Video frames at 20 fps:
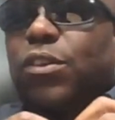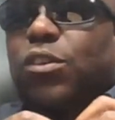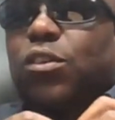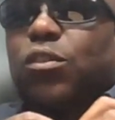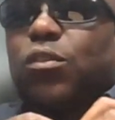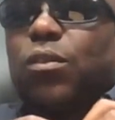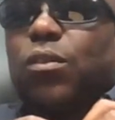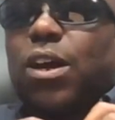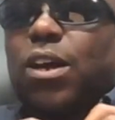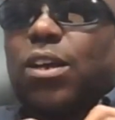
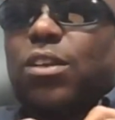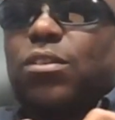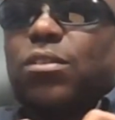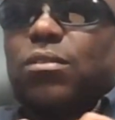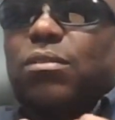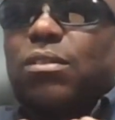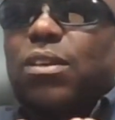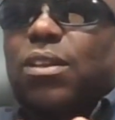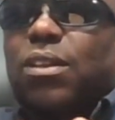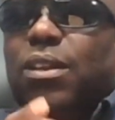to action.
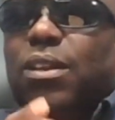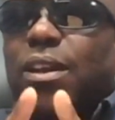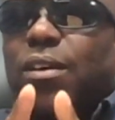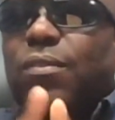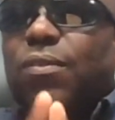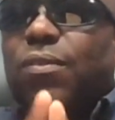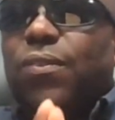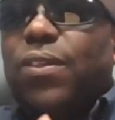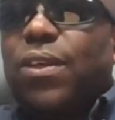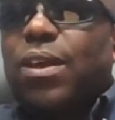Now
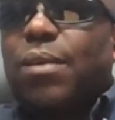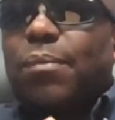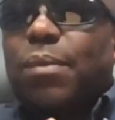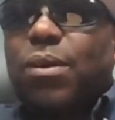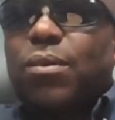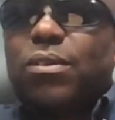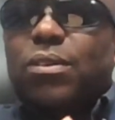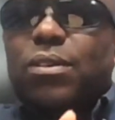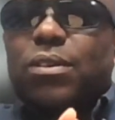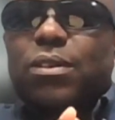think
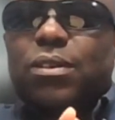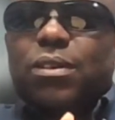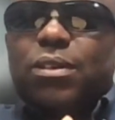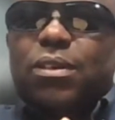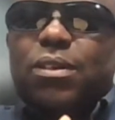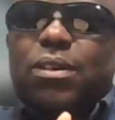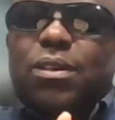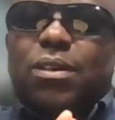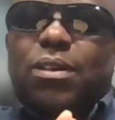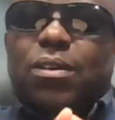about
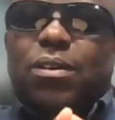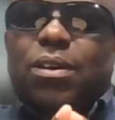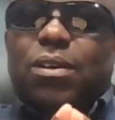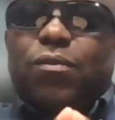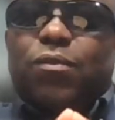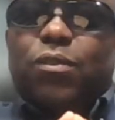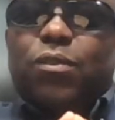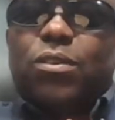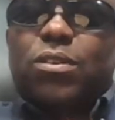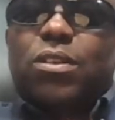
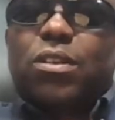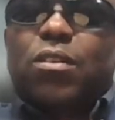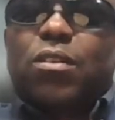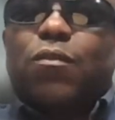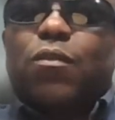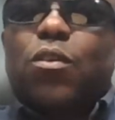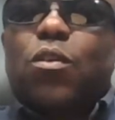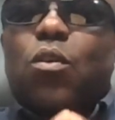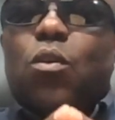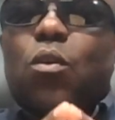for yourself,